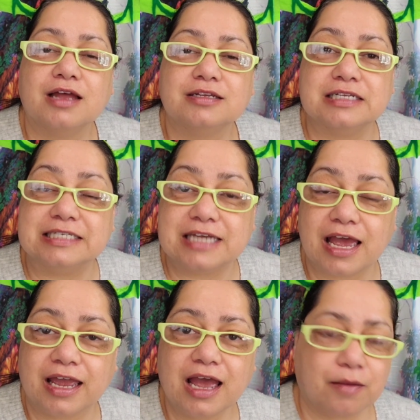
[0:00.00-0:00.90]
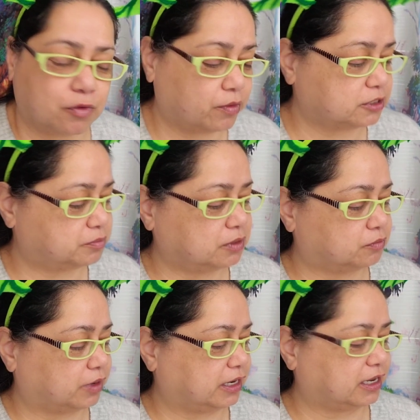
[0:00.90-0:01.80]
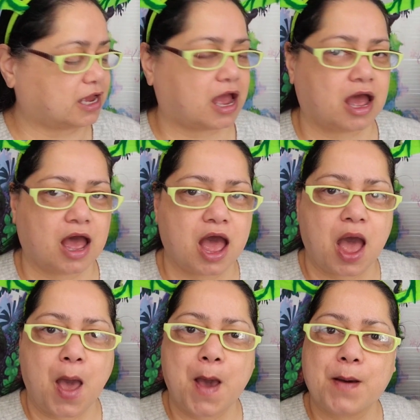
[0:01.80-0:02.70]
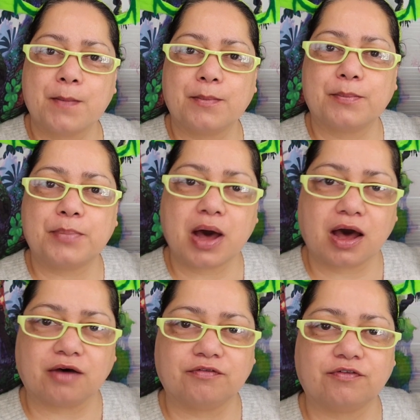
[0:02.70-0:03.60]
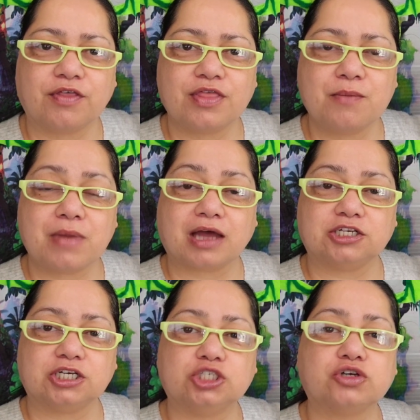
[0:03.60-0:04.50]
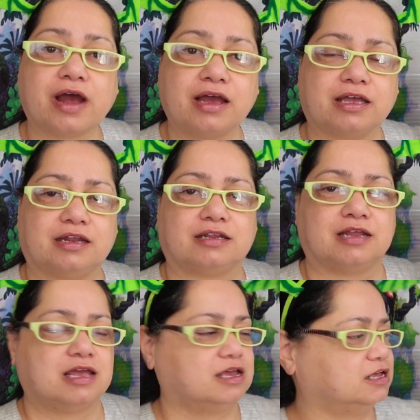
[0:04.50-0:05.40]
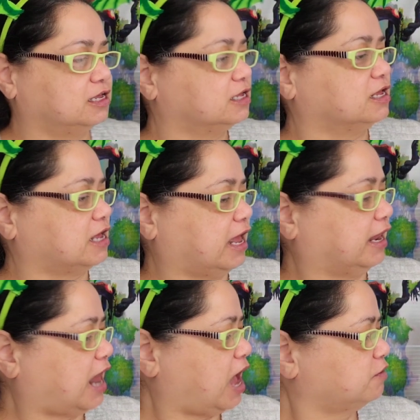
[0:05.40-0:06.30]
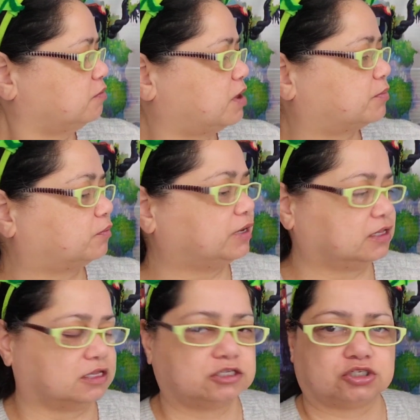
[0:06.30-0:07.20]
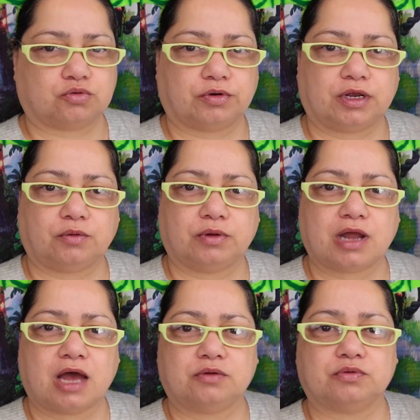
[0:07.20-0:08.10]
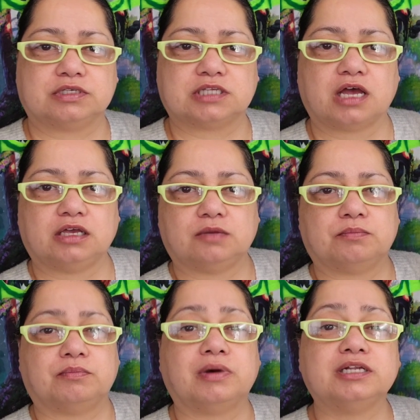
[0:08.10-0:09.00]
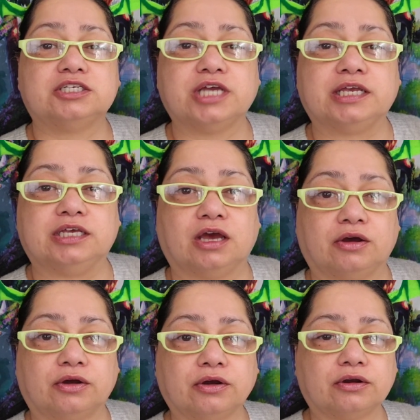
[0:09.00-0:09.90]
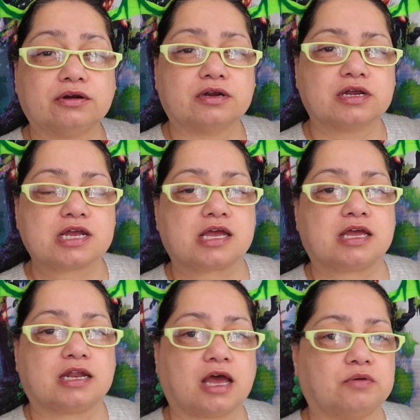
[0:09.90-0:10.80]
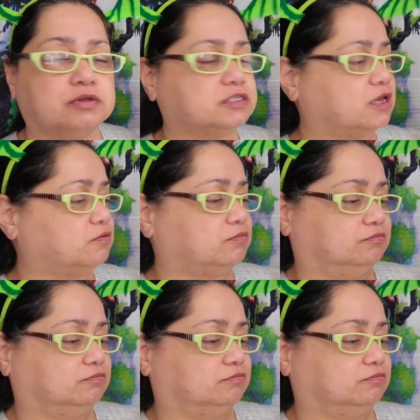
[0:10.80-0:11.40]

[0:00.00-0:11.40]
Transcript: Today I'm going to be reading Puff the Magic Dragon. And I remember reading this story when I was much younger, and I would say